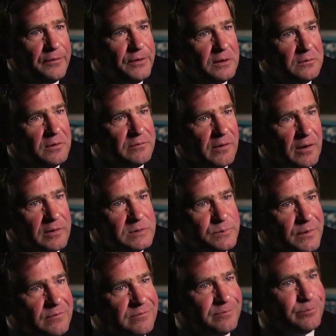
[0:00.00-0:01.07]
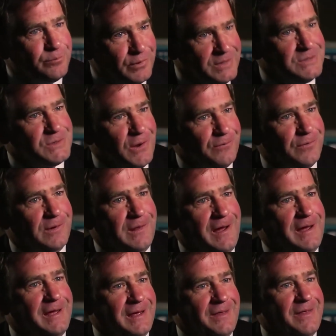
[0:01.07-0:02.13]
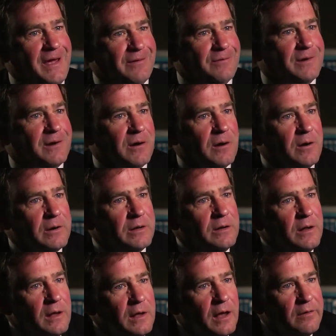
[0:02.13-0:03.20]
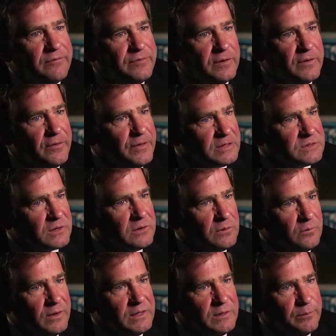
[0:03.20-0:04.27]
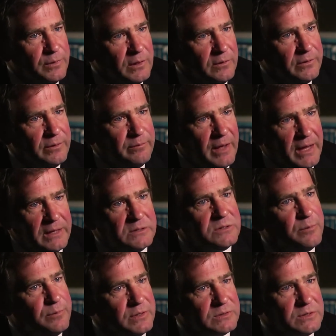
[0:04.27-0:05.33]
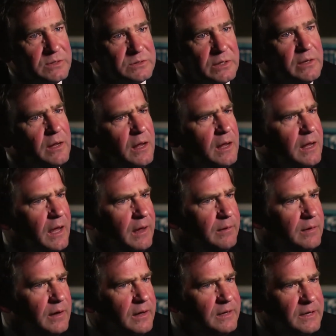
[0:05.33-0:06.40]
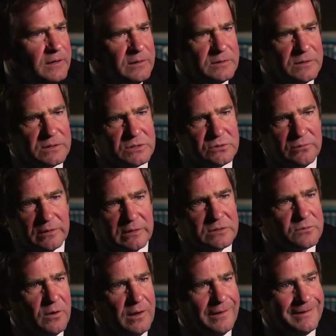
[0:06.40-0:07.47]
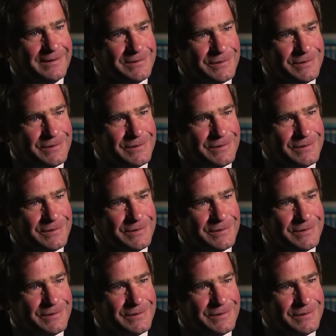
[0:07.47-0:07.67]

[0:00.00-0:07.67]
think we've always been pretty self-reliant in that regard and feel that that's a good way to build and manage the business and adhere to the strictest quality